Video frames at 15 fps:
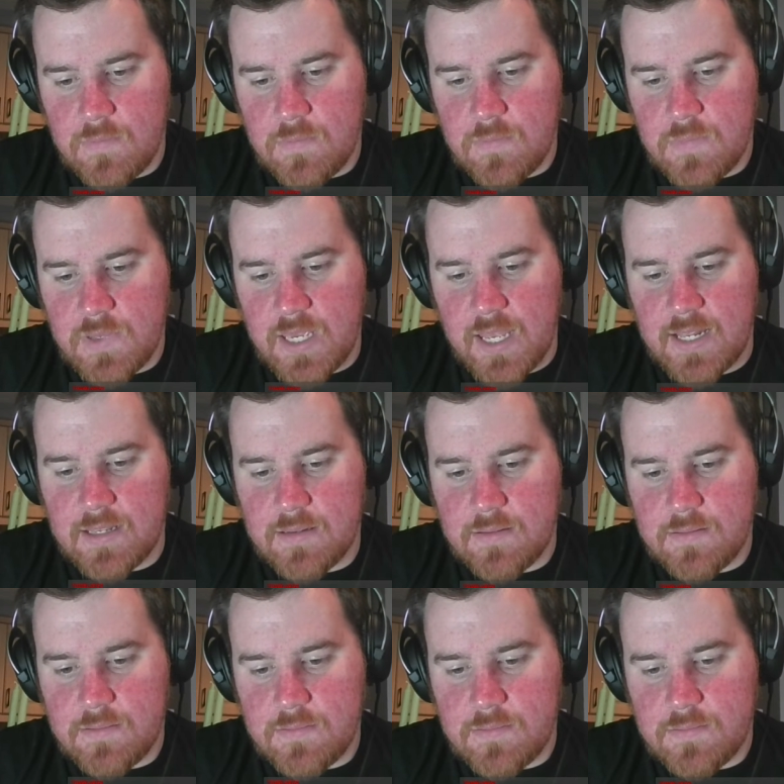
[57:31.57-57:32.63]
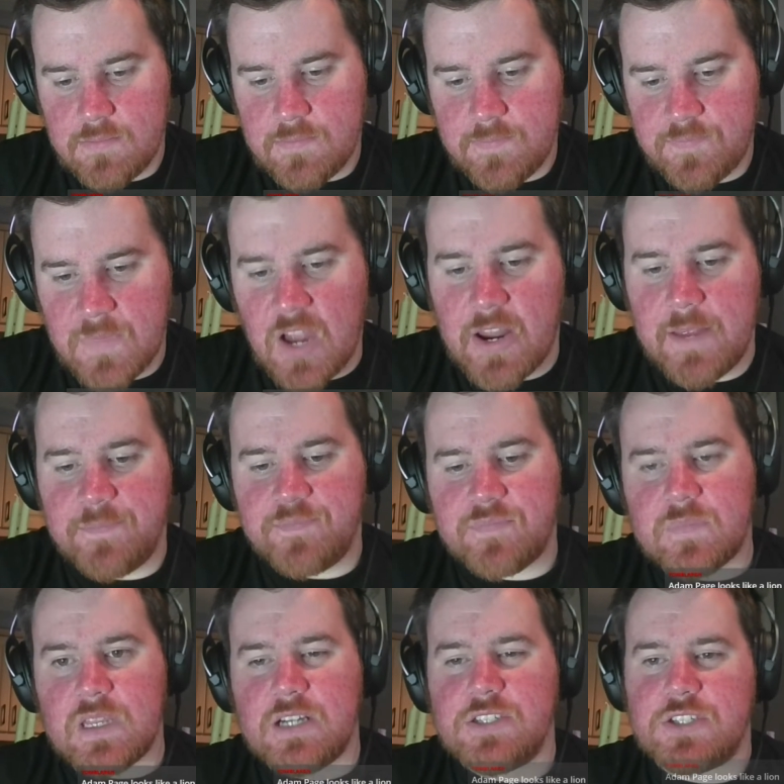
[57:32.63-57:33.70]
Yeah. All right.
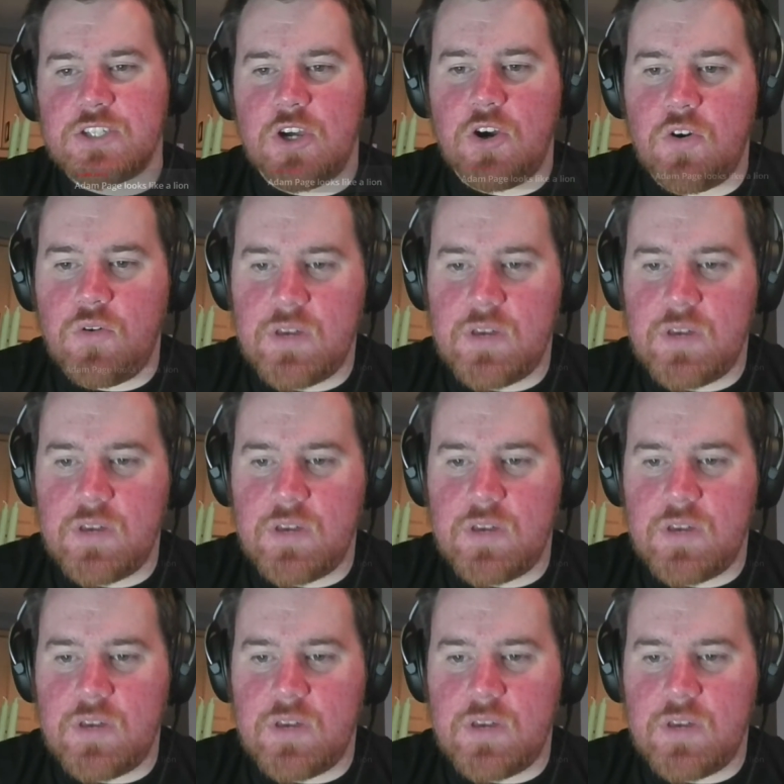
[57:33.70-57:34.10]
So